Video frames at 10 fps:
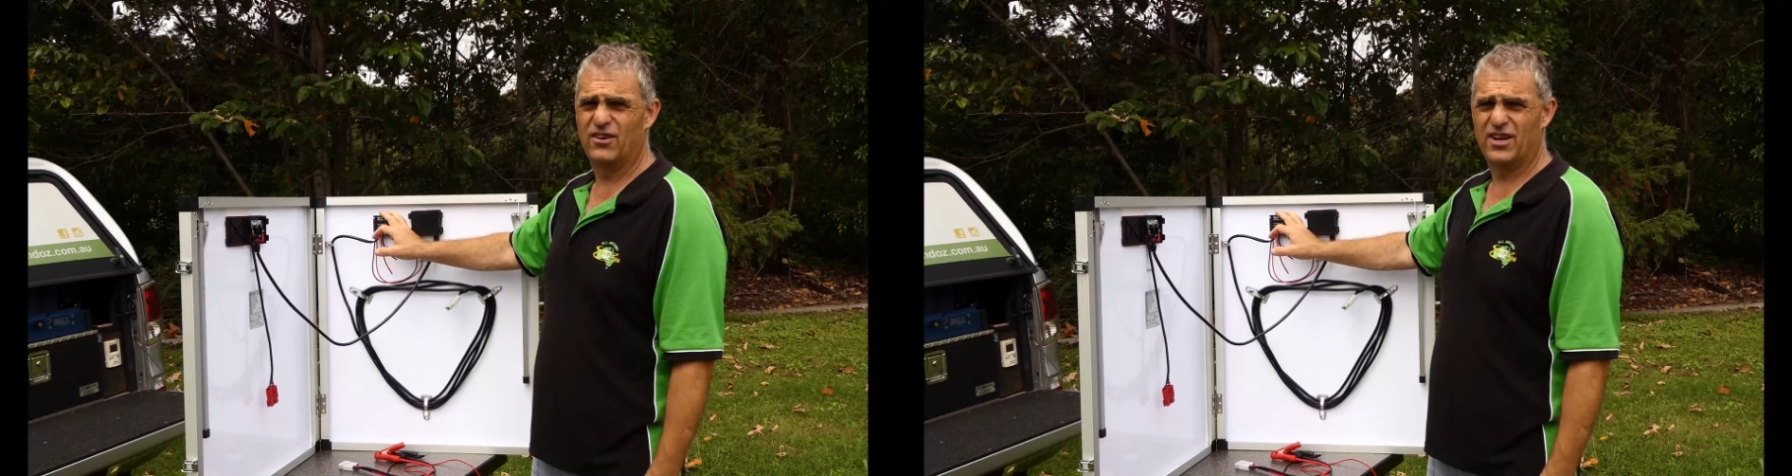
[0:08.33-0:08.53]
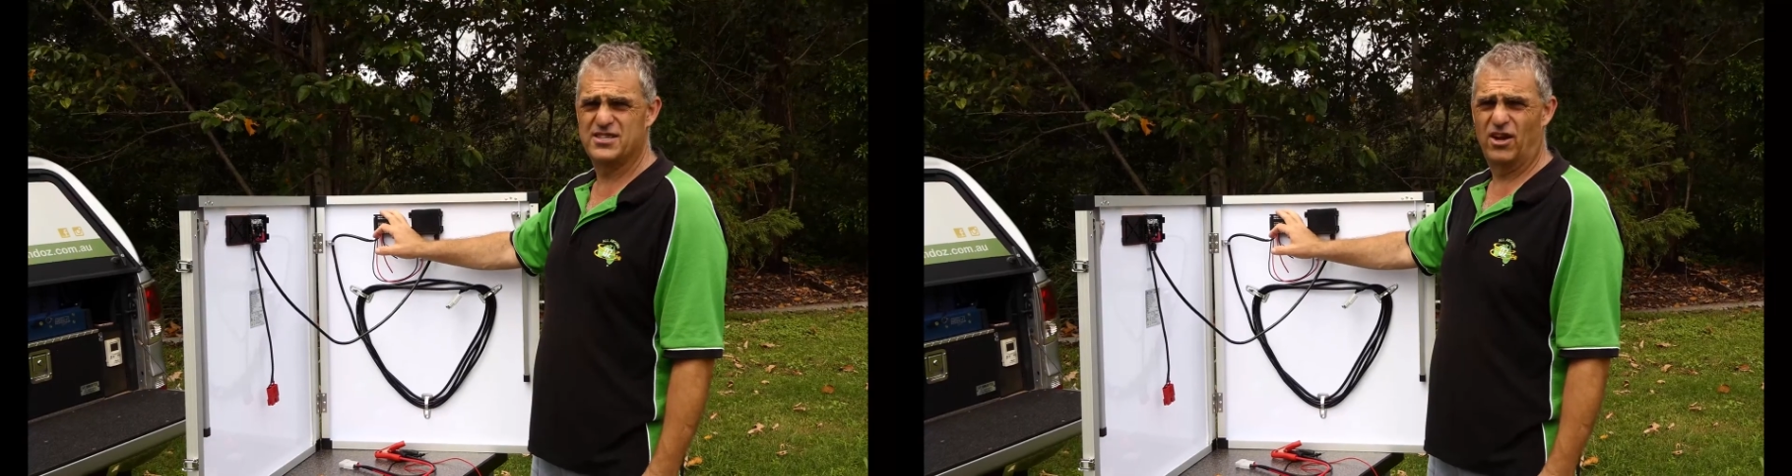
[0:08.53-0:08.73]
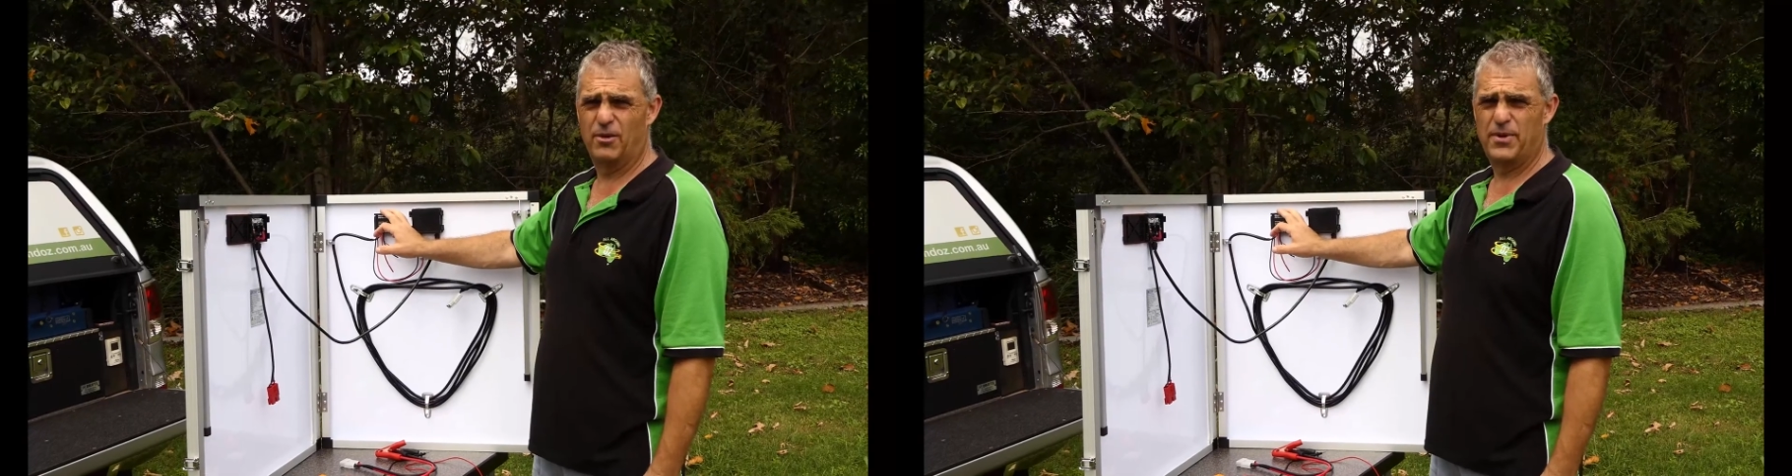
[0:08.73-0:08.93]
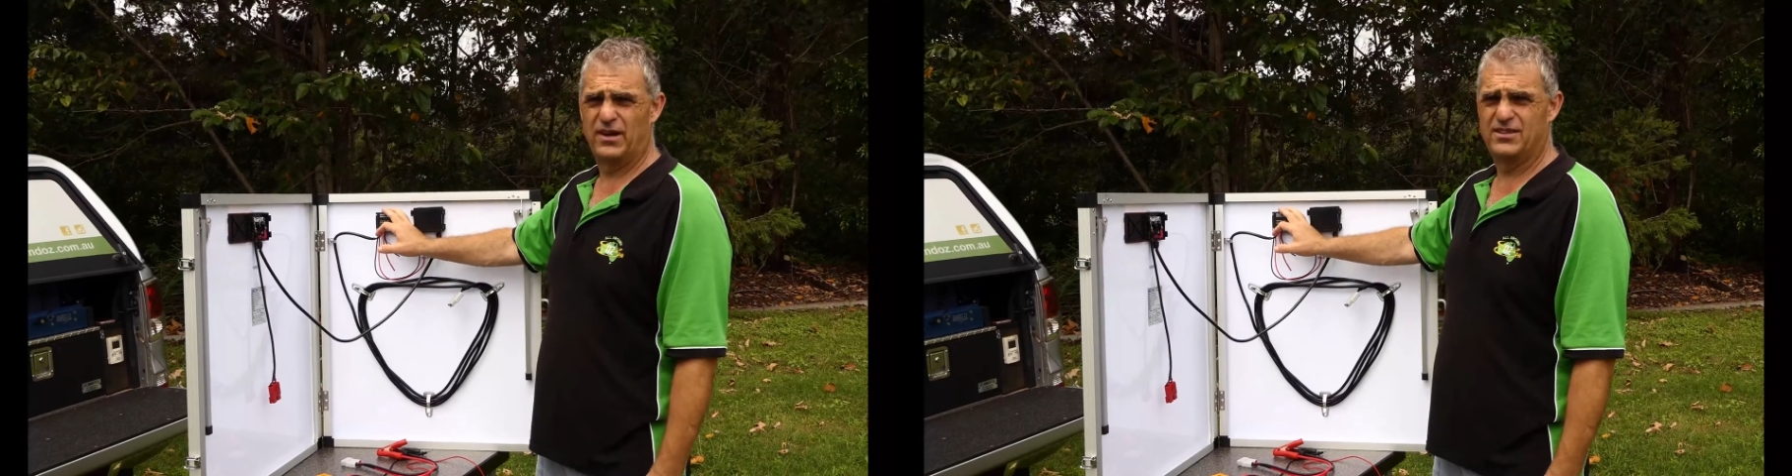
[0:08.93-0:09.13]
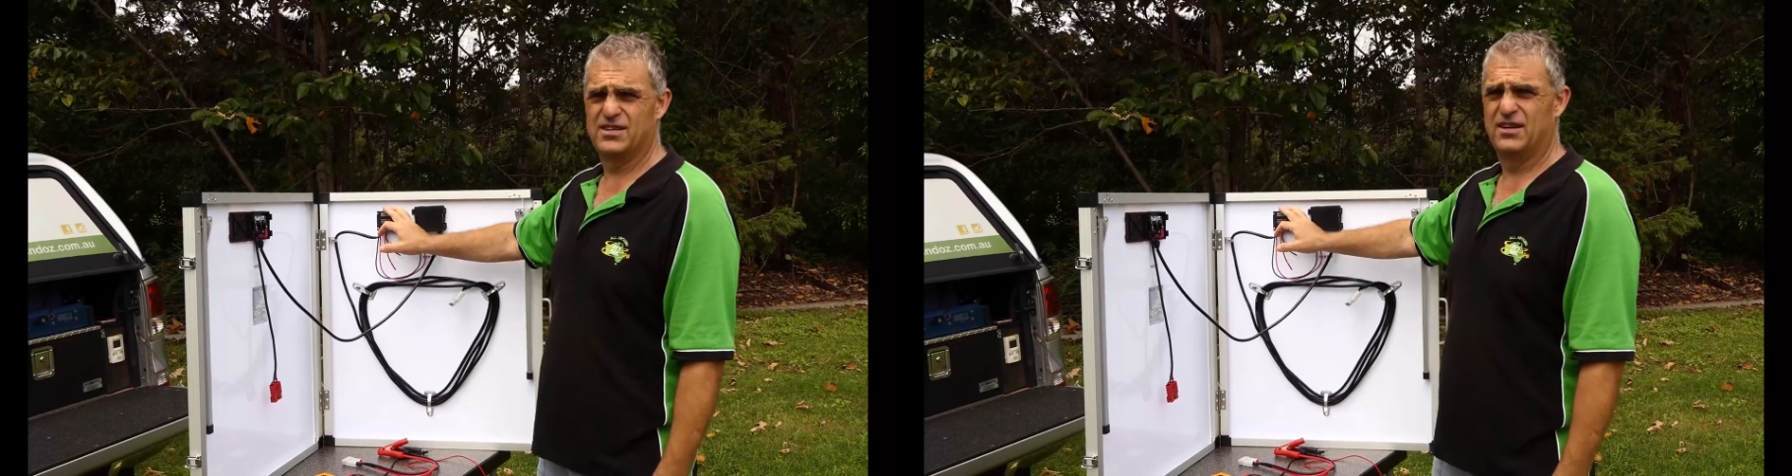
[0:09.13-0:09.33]
on our solar
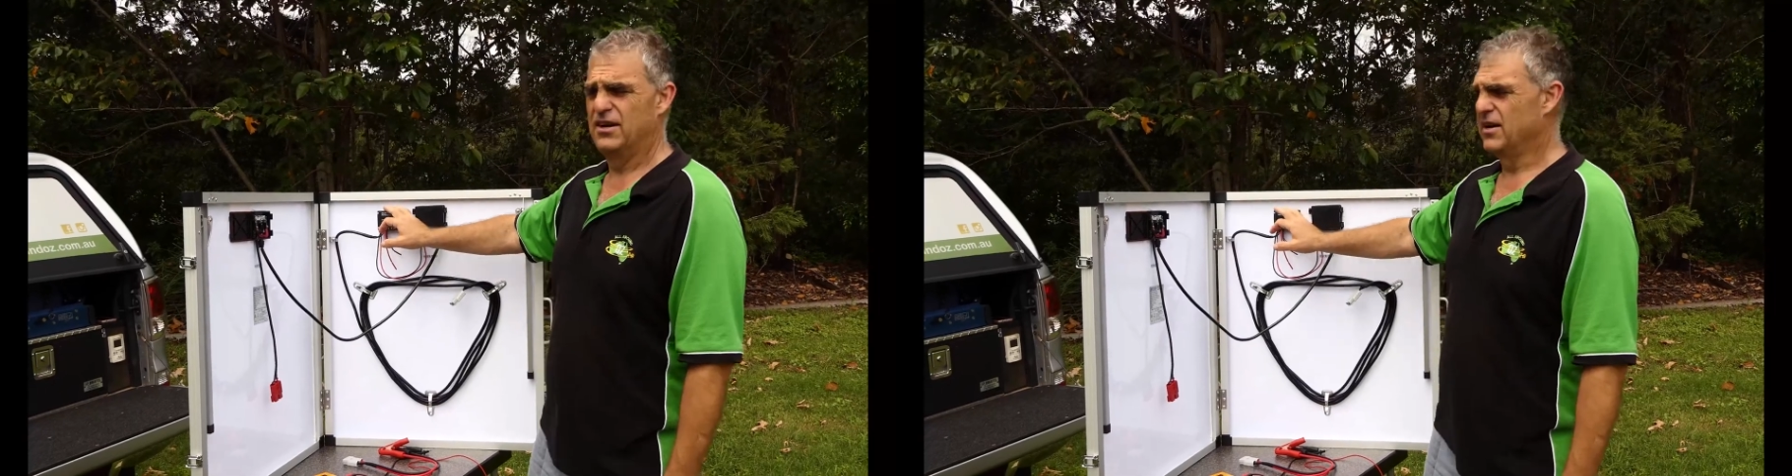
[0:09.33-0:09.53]
panels